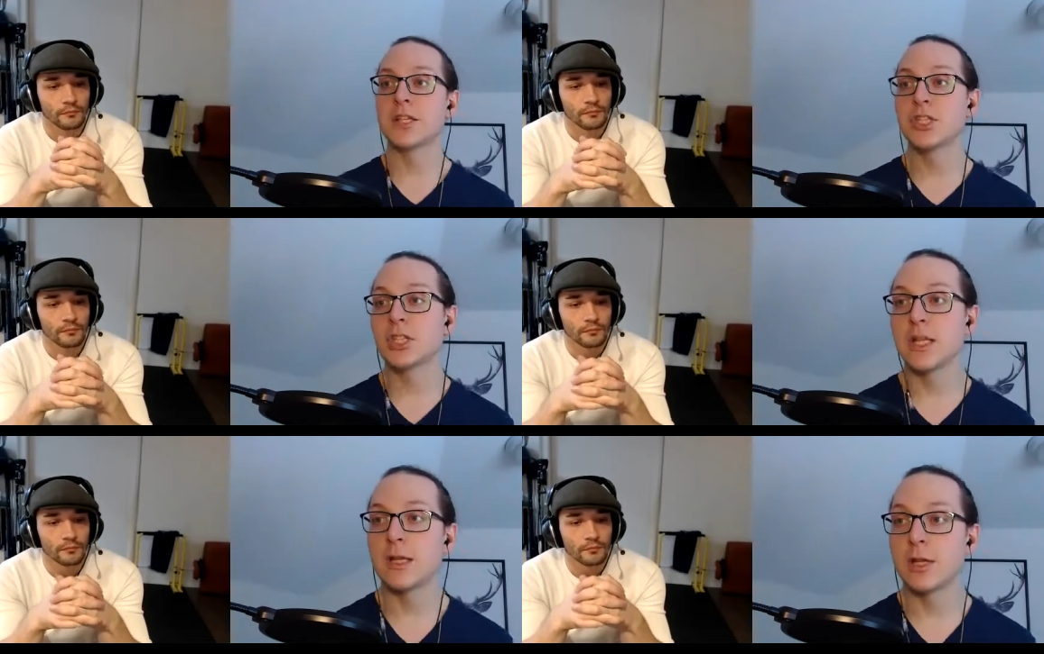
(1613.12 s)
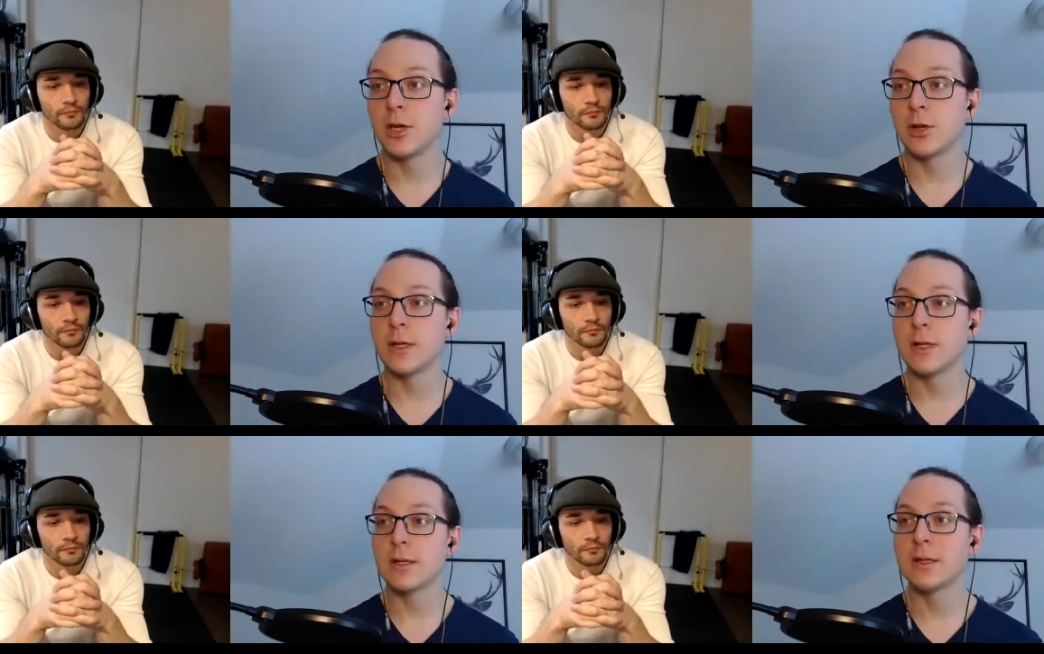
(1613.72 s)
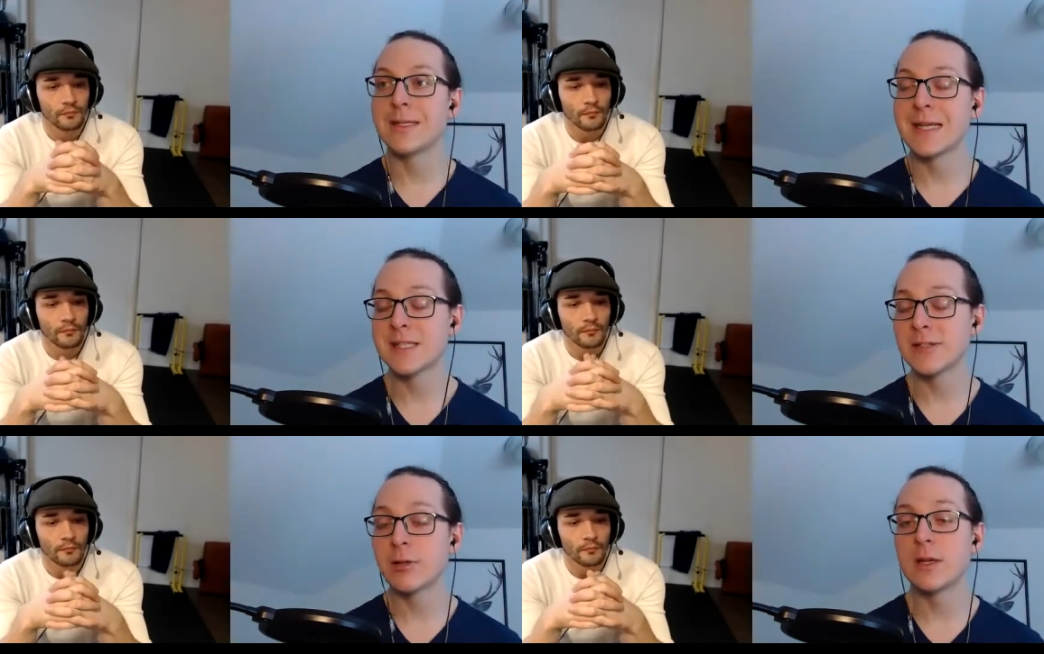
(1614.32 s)
Speaker 1: essentially, you know,
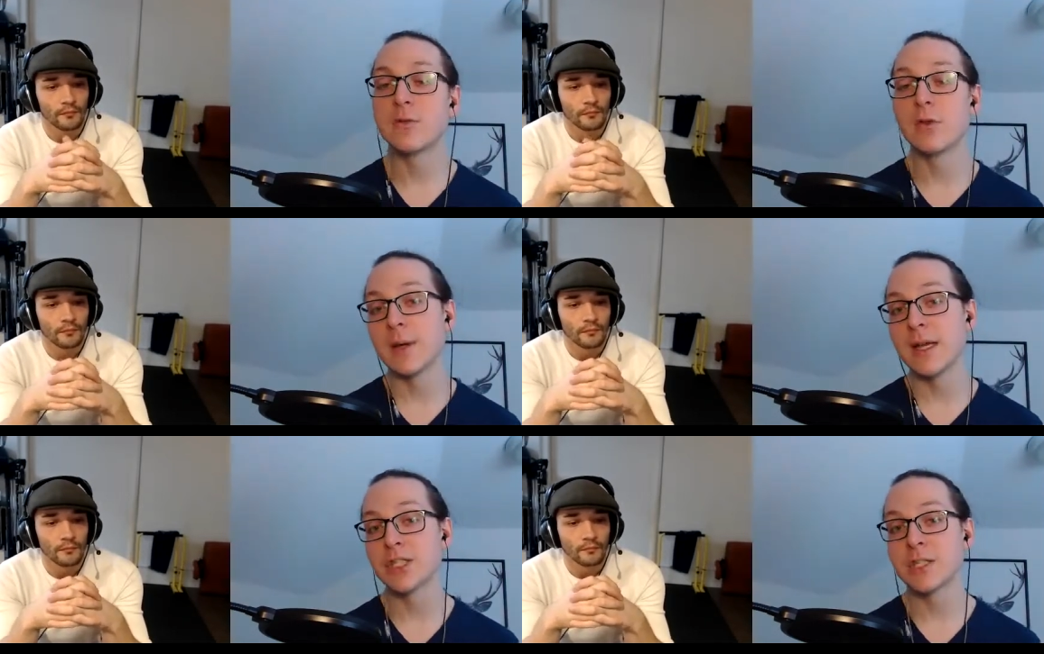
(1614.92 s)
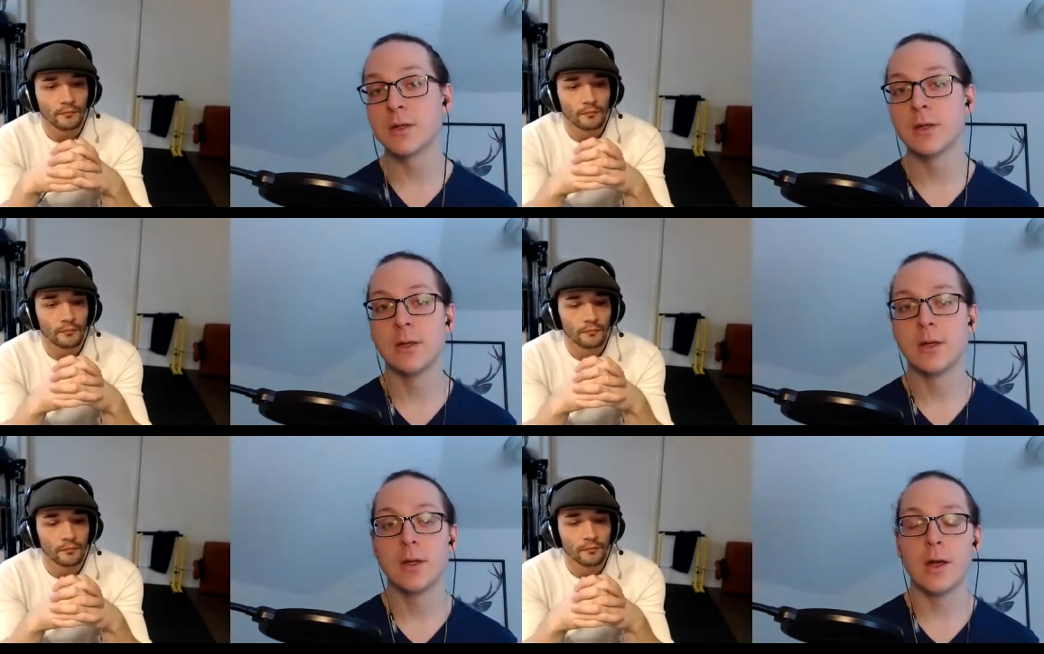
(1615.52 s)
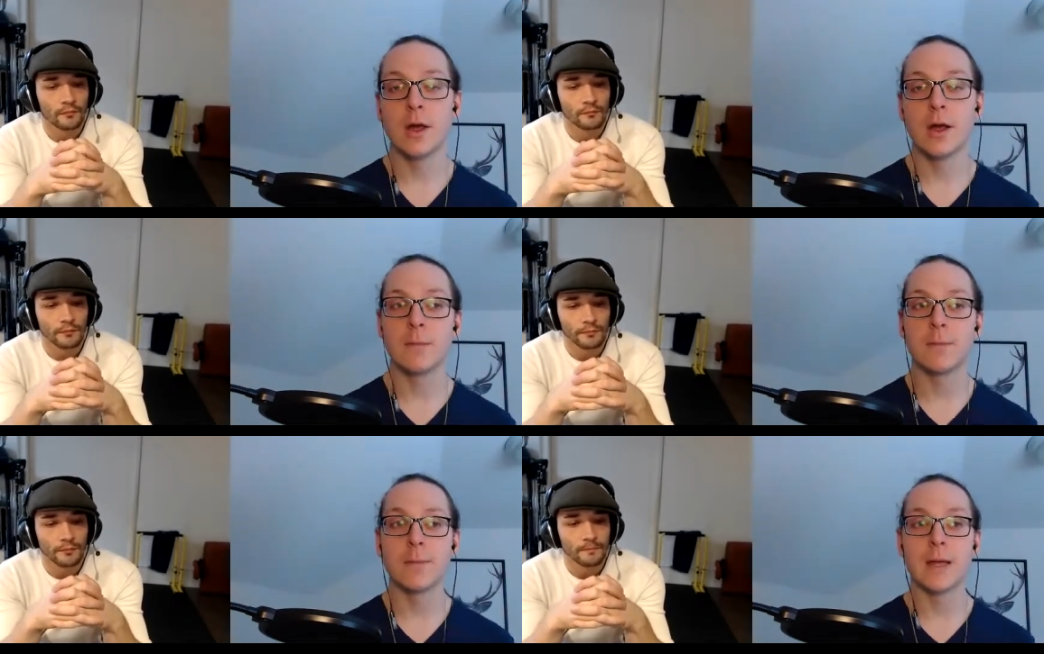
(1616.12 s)
intestinal inflammation
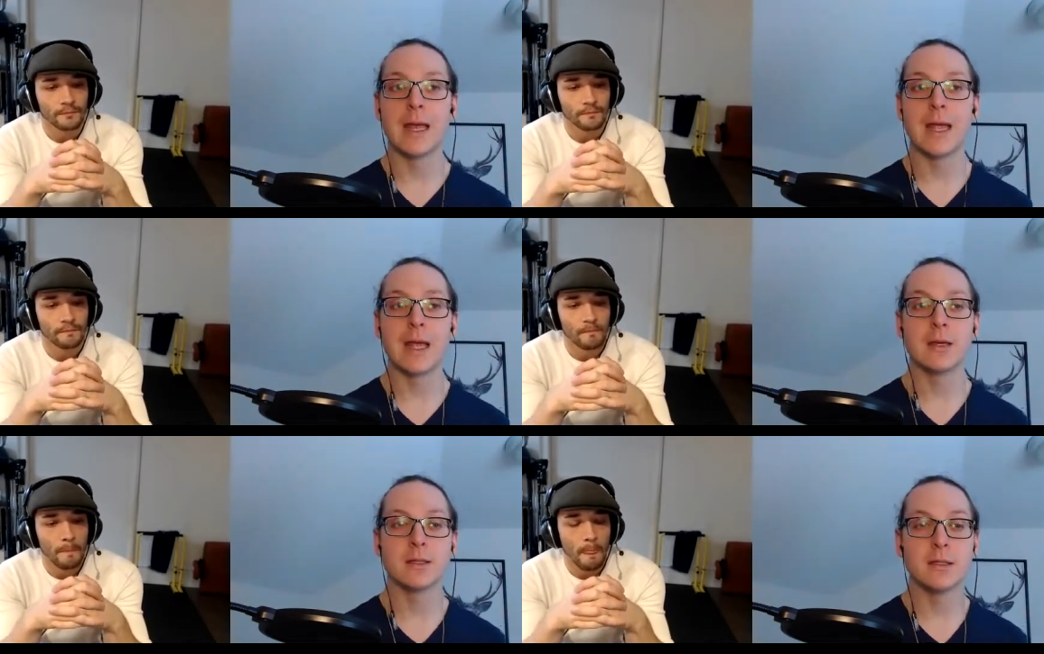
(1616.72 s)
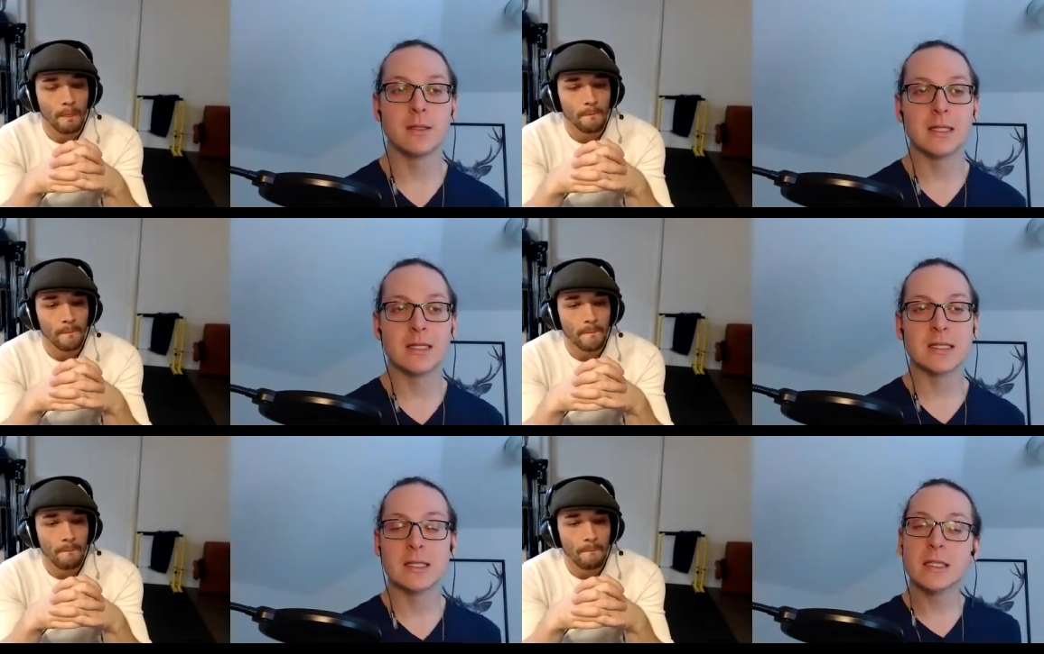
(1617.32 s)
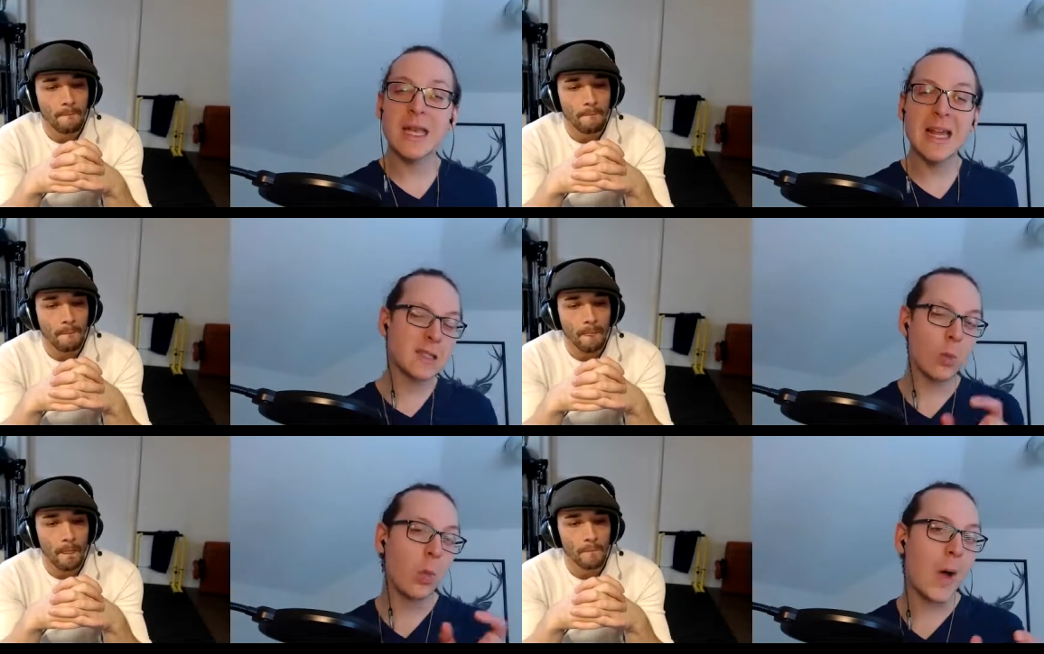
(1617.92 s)
um, and the slight
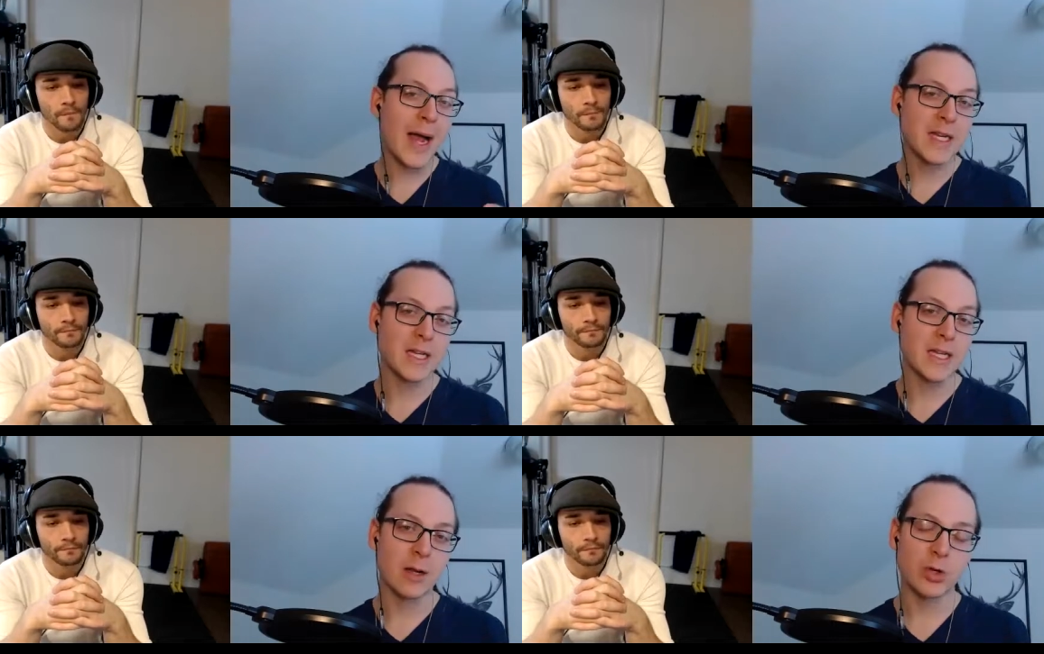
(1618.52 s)
widening.